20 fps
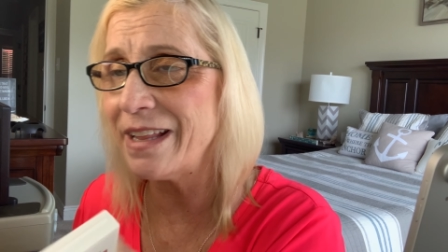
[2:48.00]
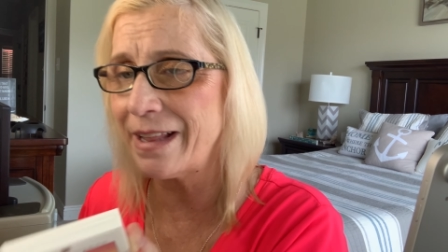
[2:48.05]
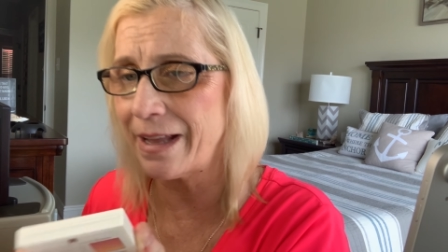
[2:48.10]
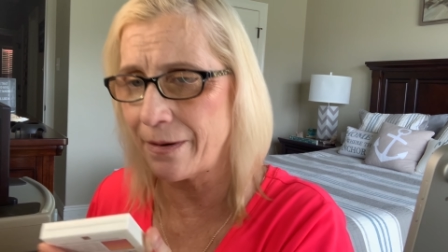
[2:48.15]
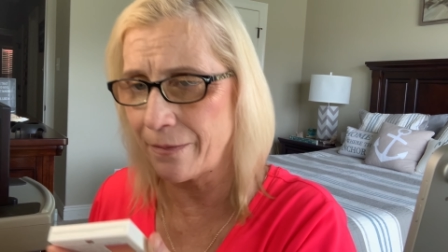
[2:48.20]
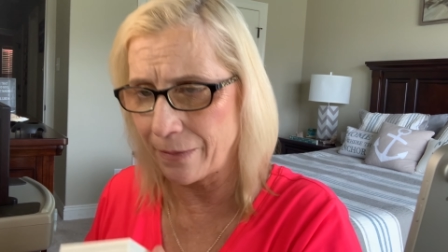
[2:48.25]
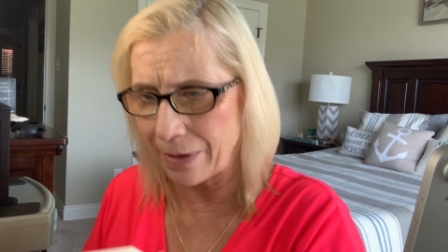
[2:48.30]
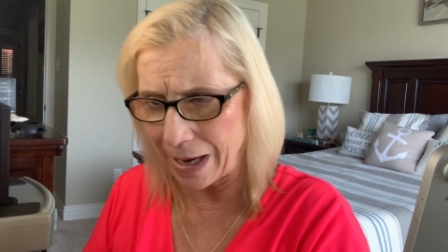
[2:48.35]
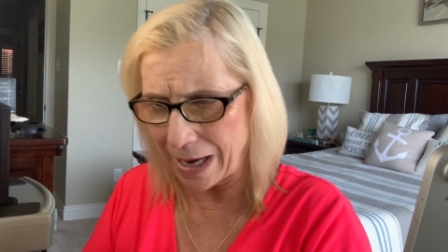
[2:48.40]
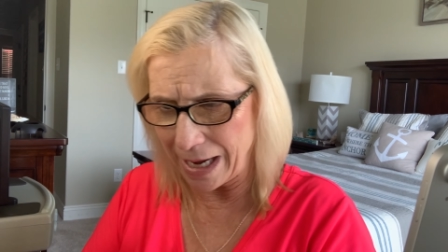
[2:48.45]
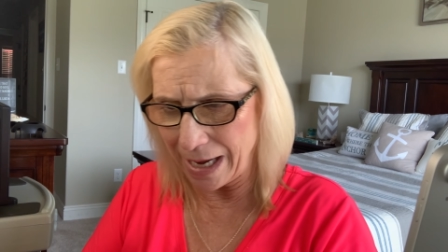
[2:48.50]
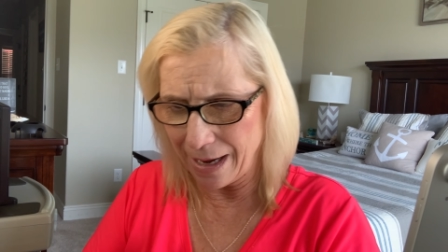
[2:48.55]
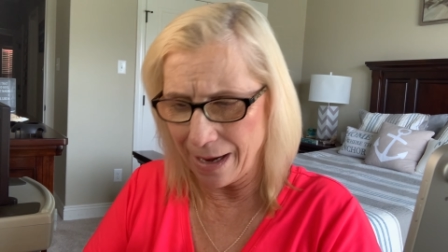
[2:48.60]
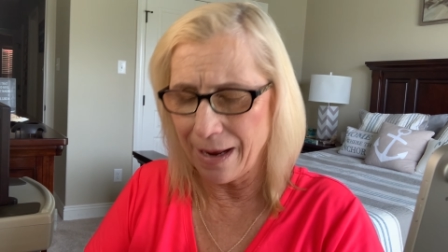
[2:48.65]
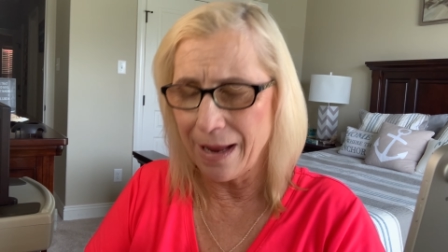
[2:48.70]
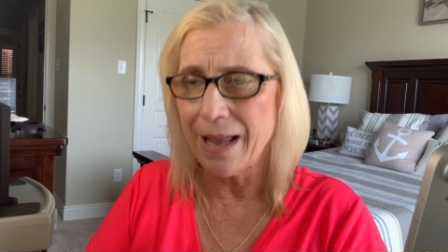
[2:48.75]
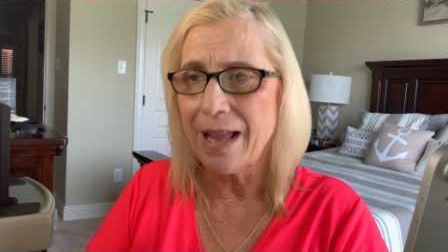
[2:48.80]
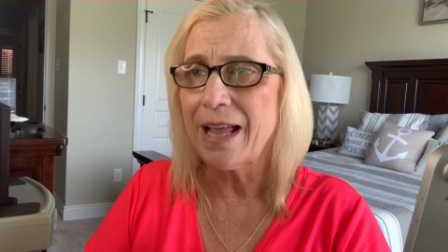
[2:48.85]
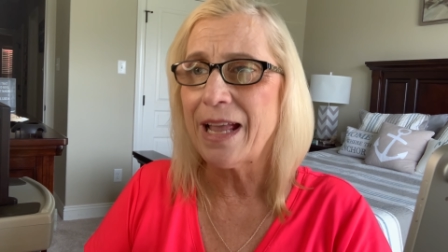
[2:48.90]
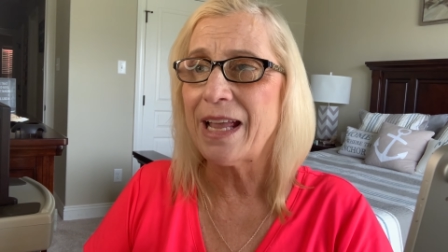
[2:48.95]
that right.
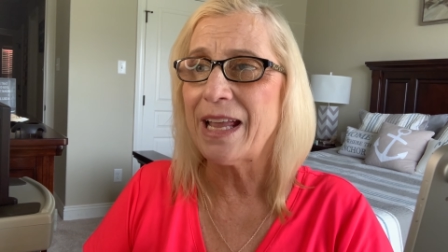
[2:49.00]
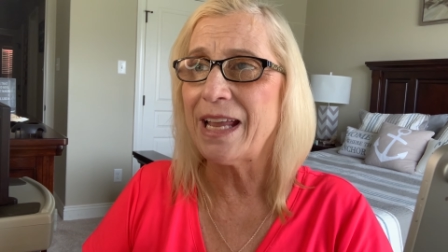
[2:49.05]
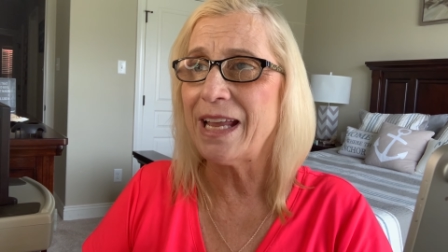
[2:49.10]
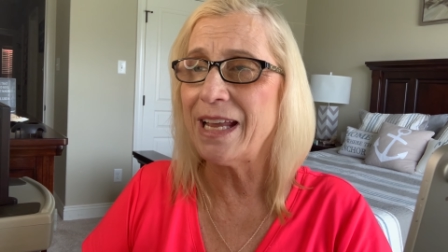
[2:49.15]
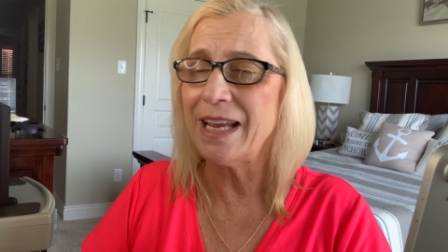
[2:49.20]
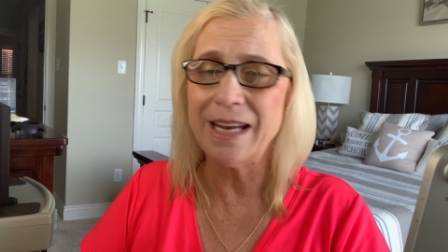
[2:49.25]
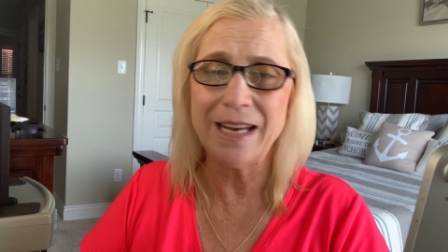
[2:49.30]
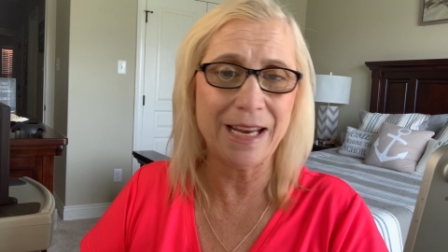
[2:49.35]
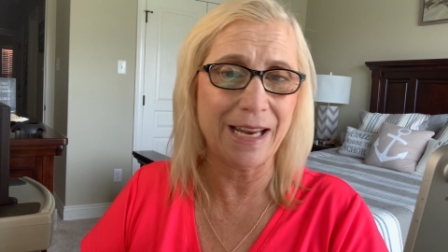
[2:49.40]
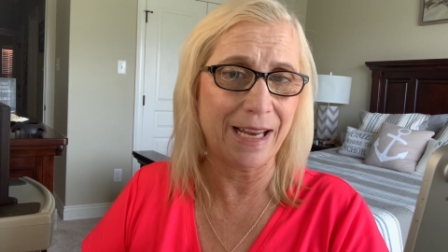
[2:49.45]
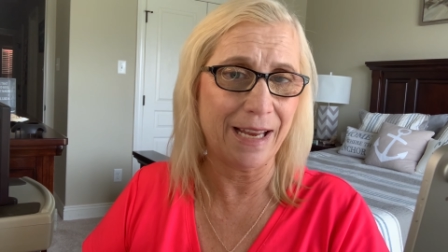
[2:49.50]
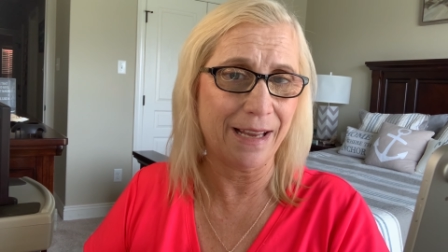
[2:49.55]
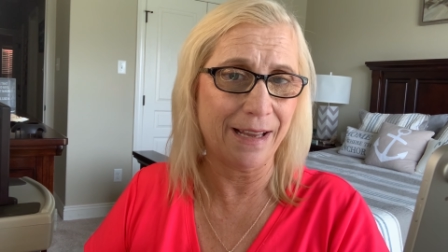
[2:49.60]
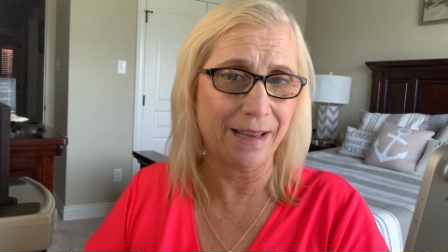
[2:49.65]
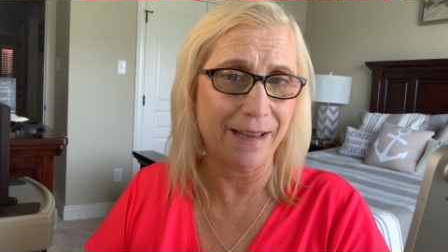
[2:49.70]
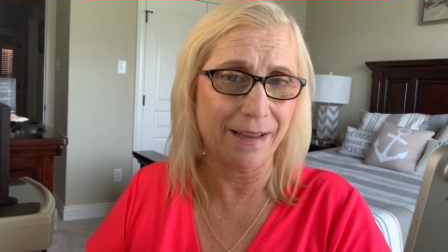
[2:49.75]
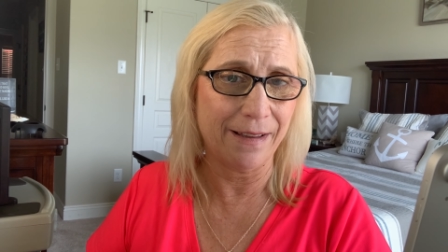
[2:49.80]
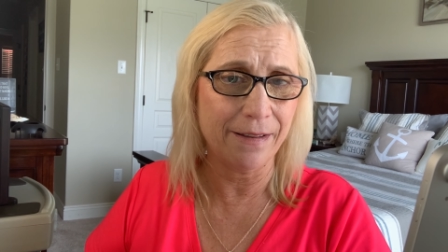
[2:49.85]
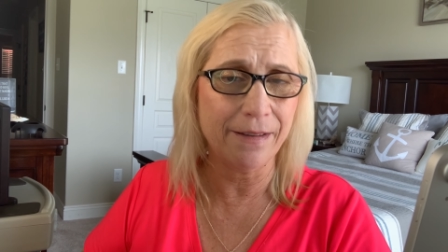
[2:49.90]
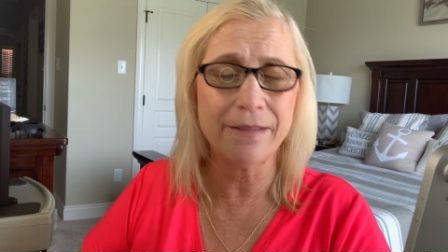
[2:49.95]
It
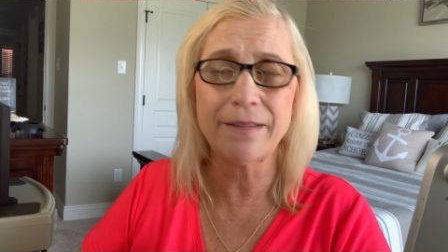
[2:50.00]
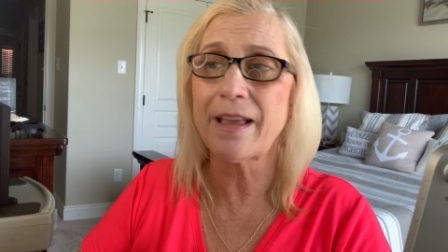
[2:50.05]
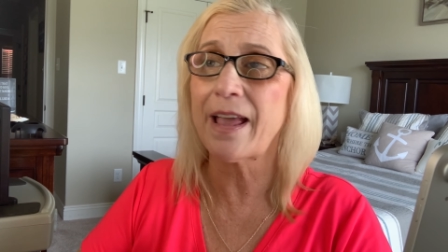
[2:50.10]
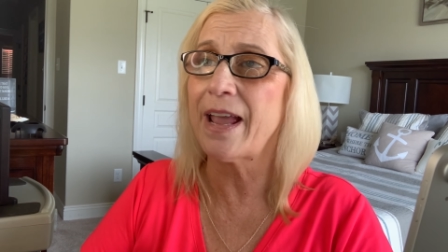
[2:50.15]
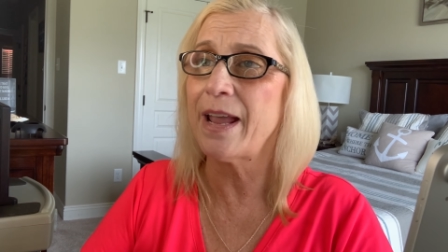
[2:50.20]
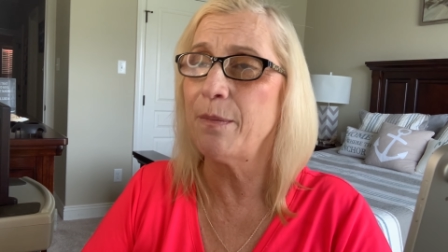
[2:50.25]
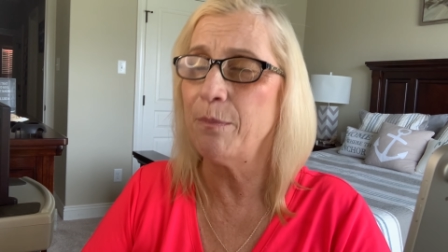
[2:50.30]
is a